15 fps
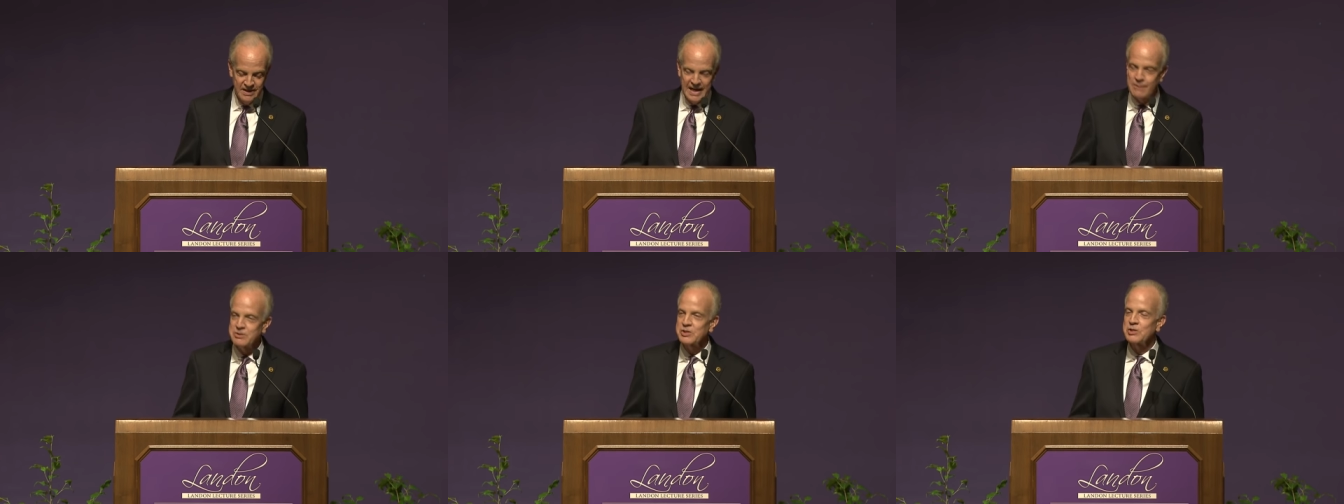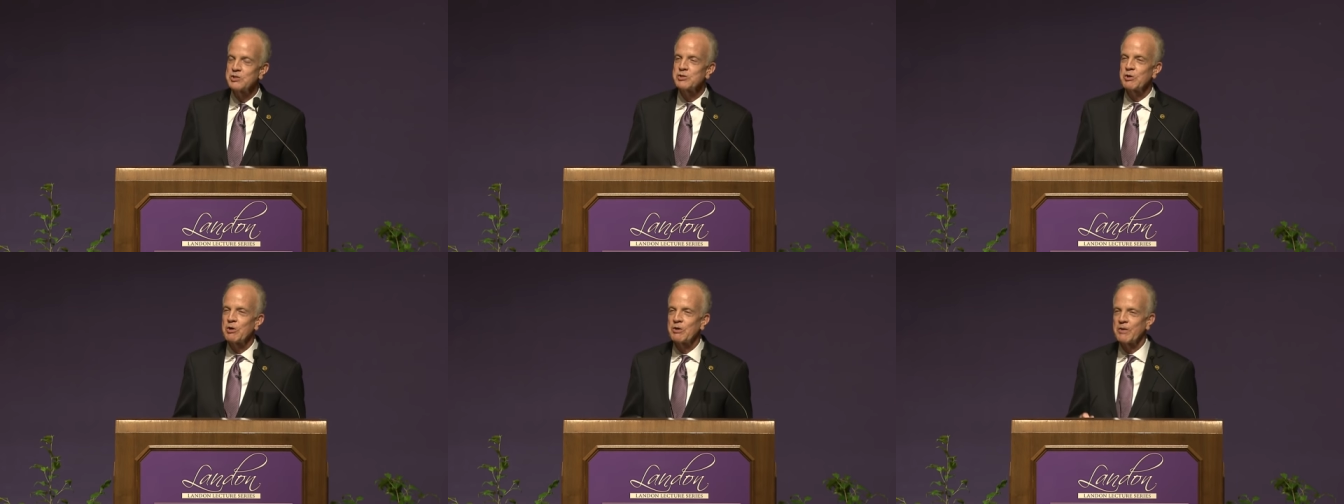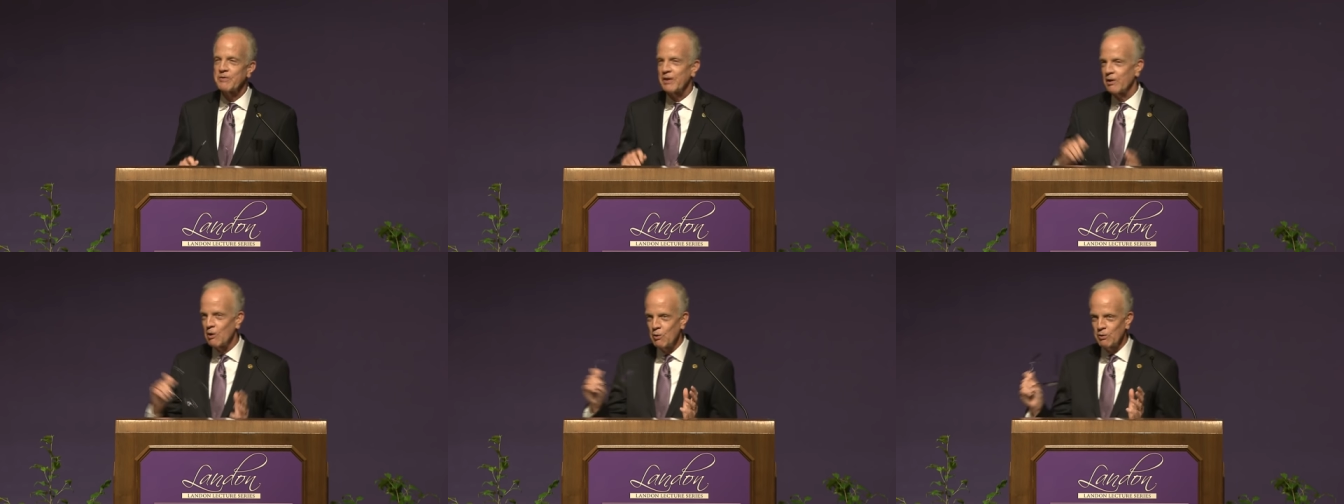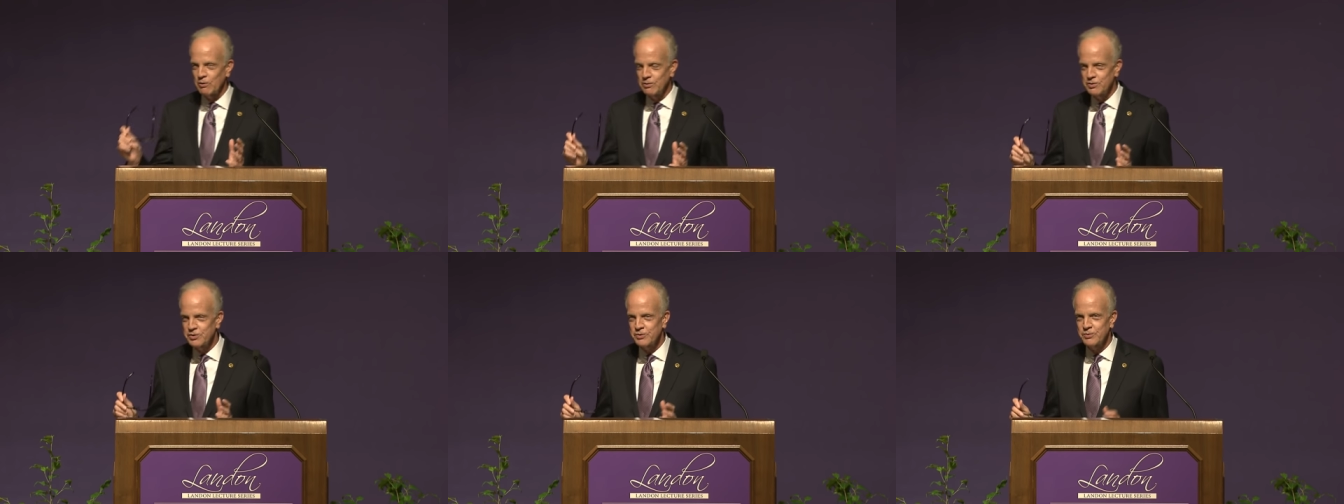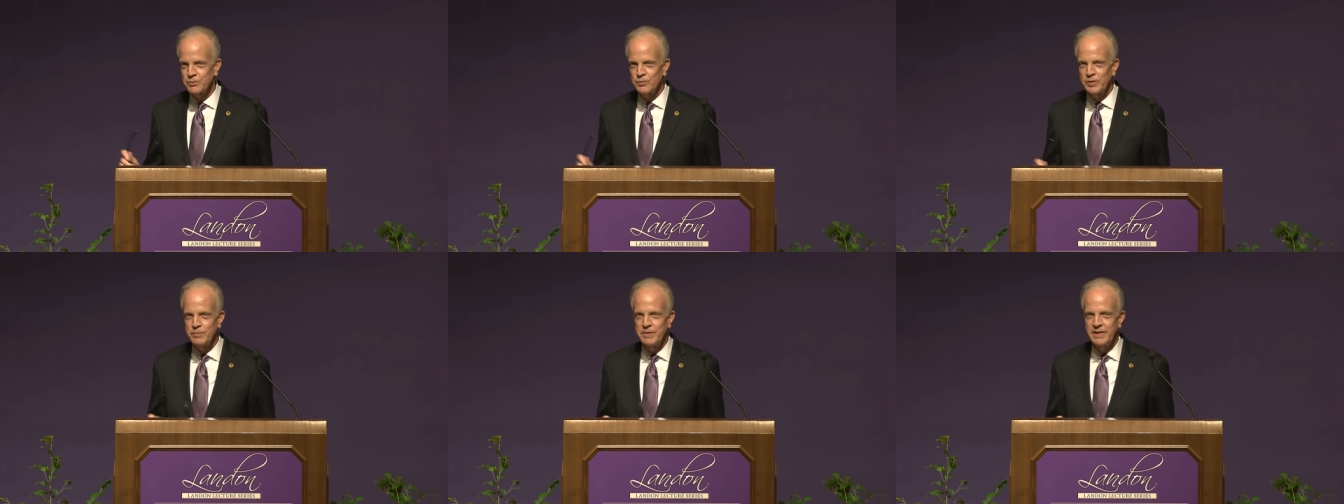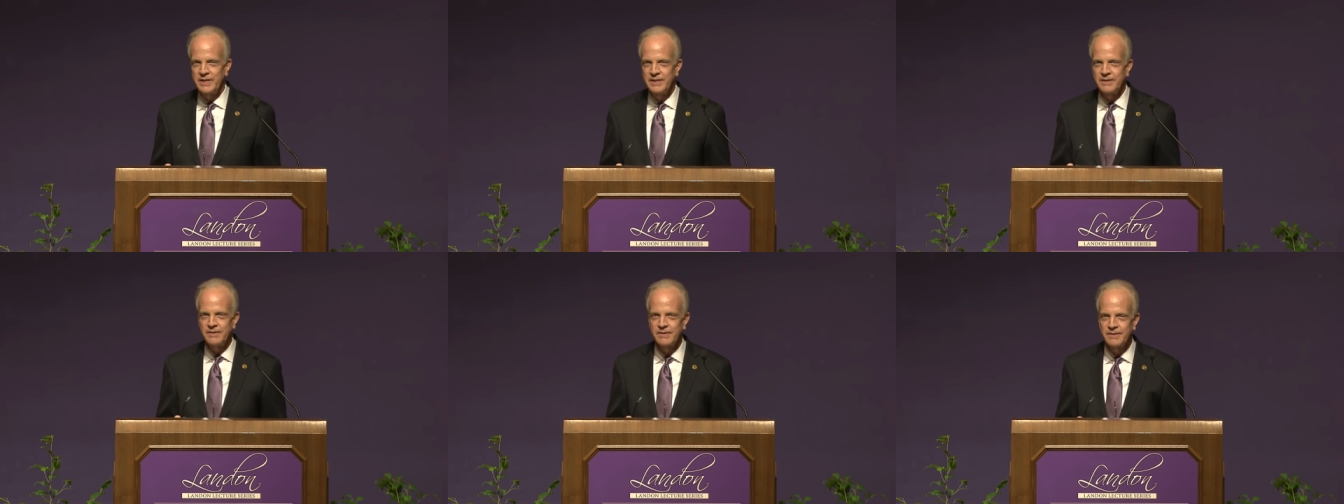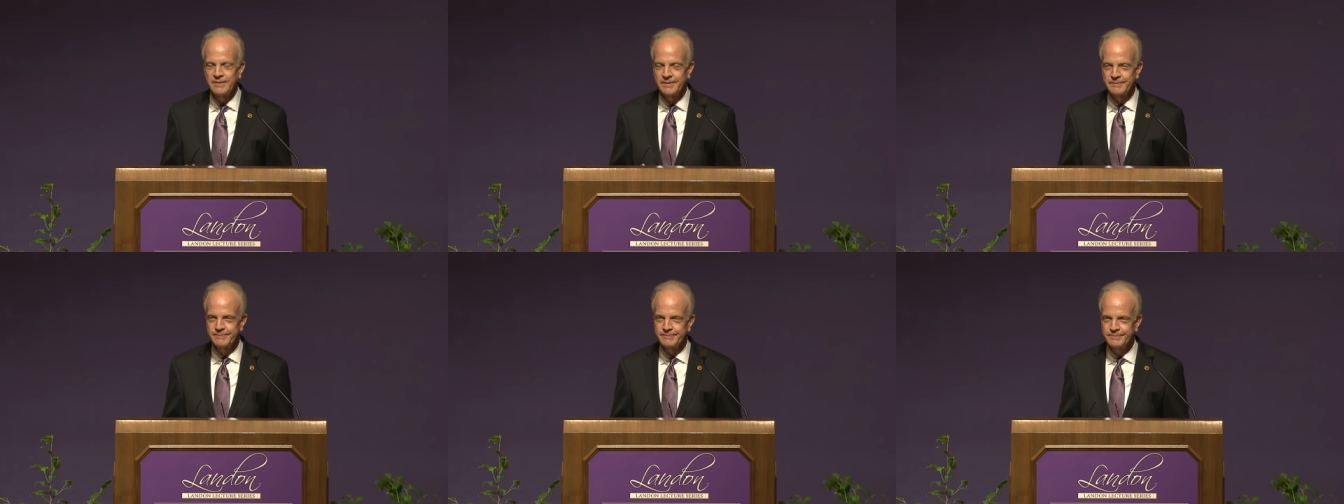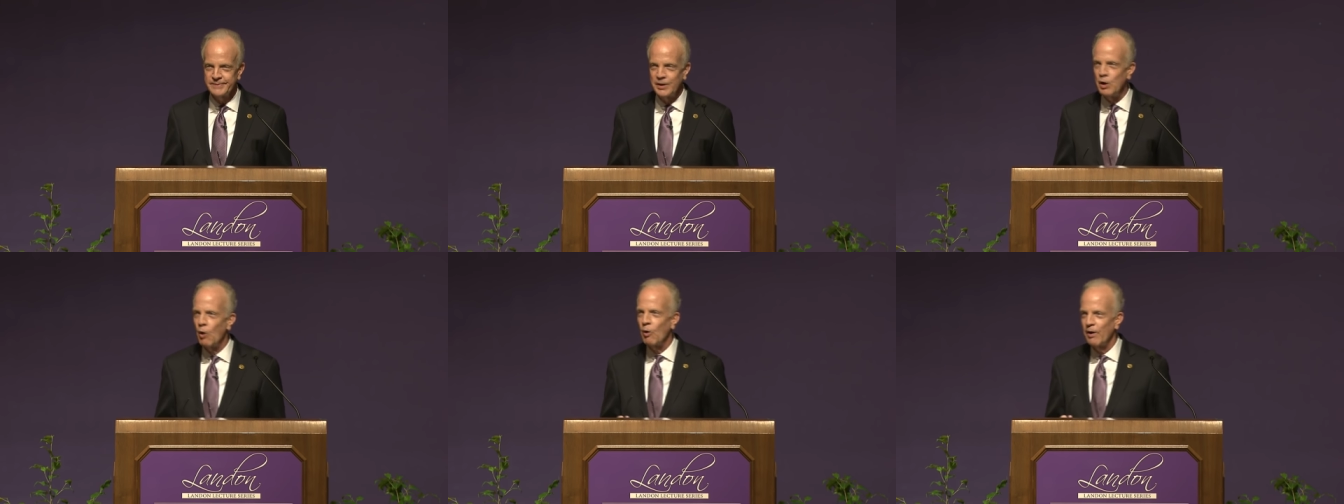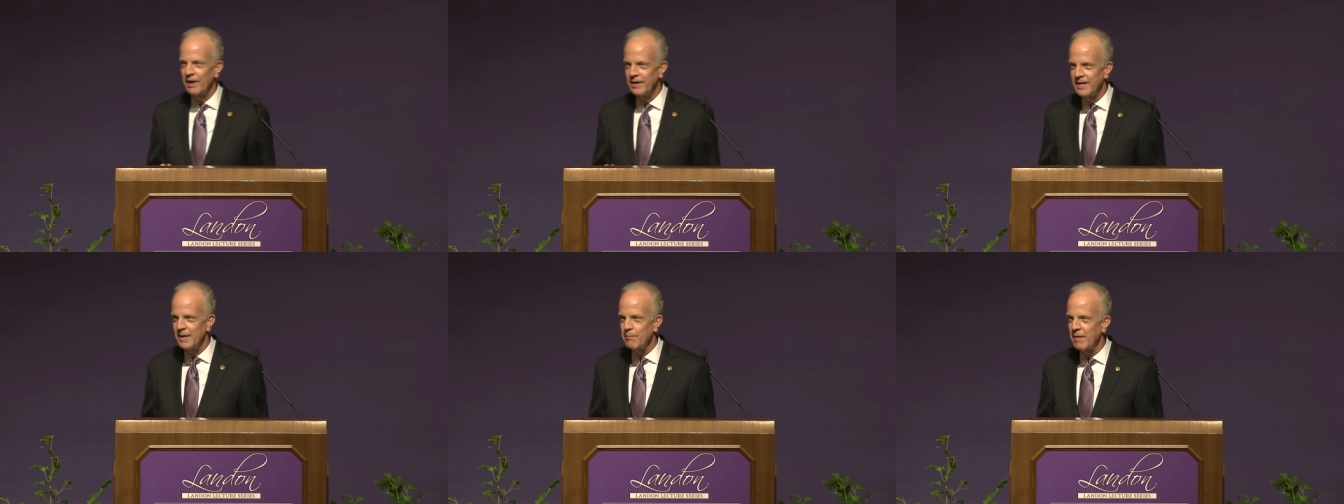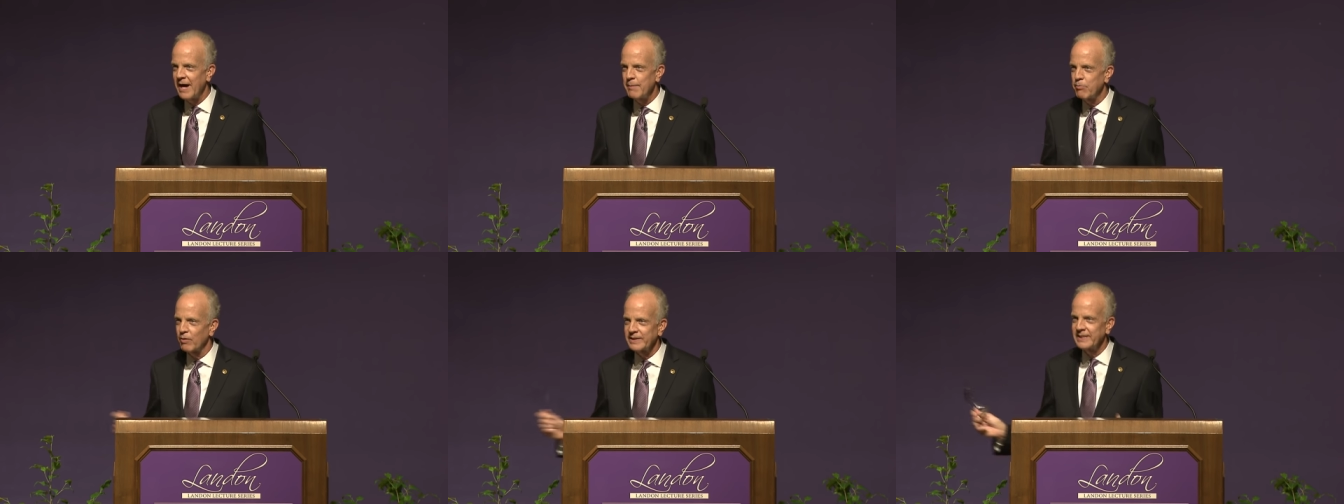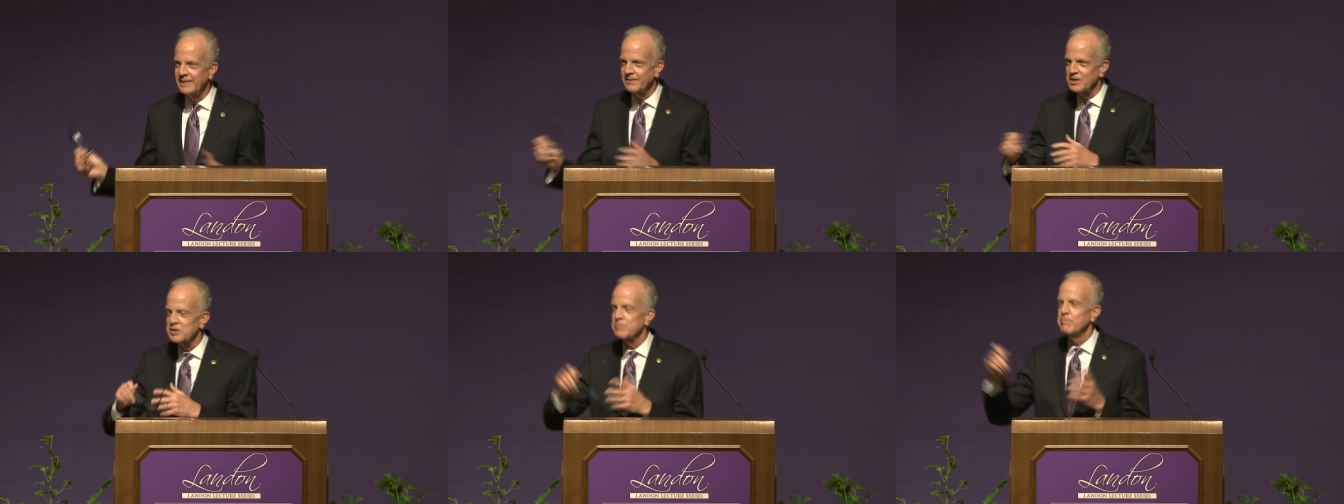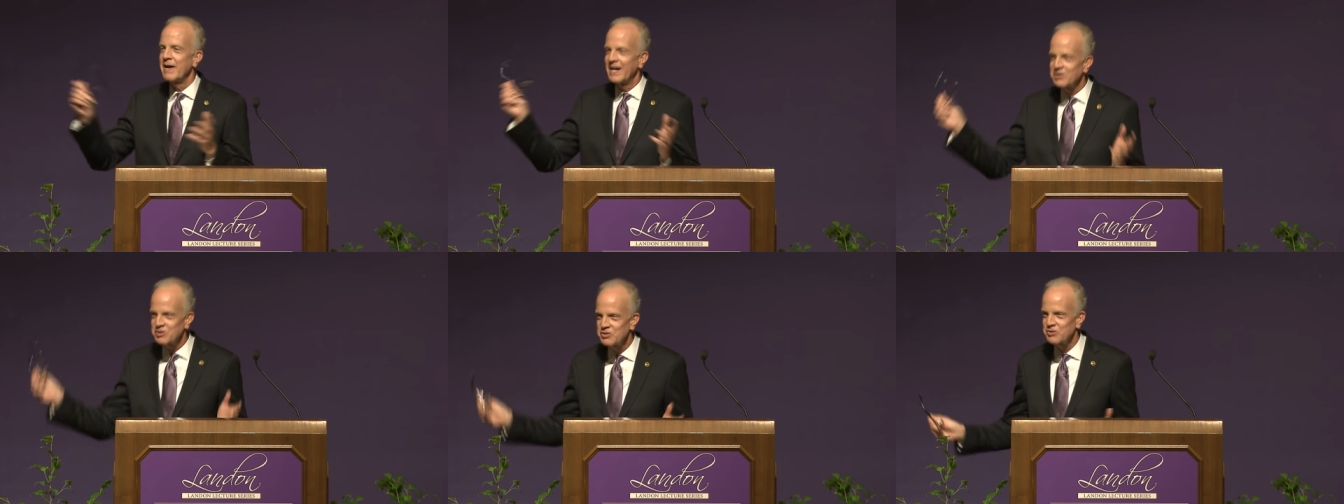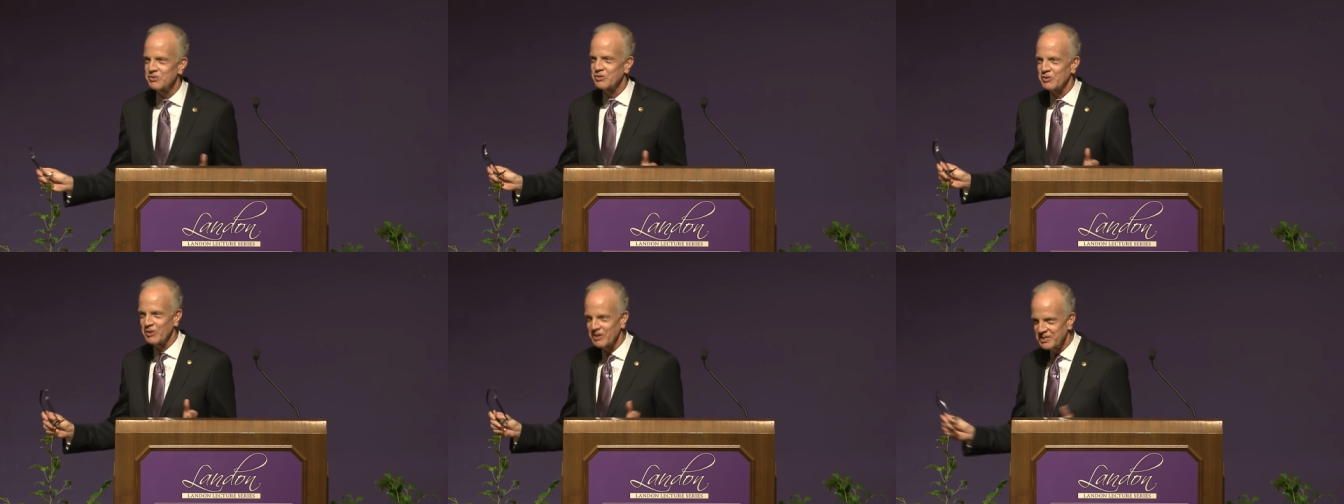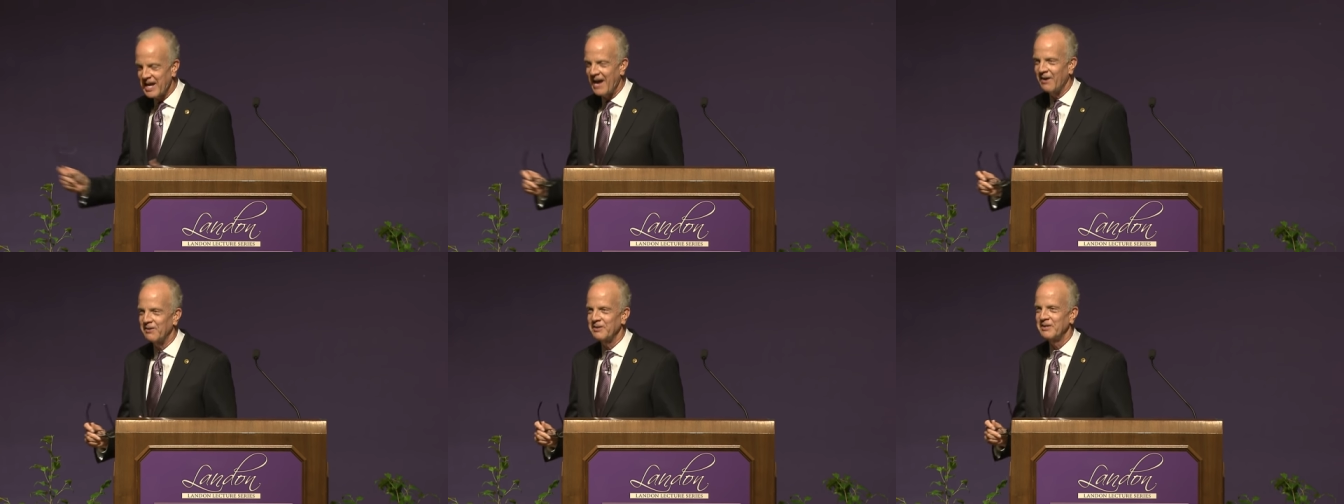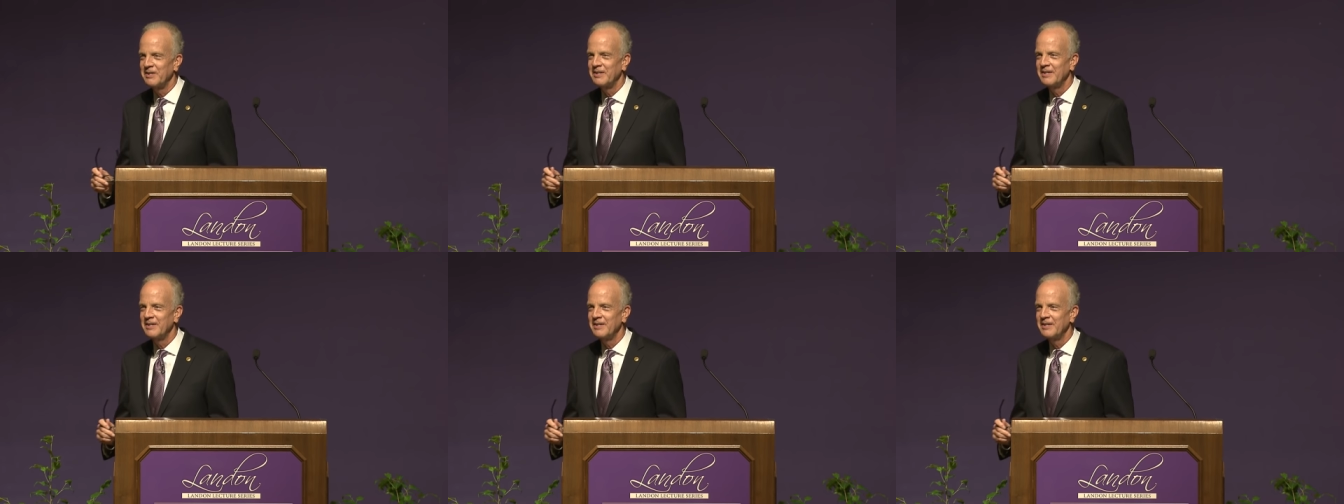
I was concerned that the locals would be annoyed at my bringing this mess to their town.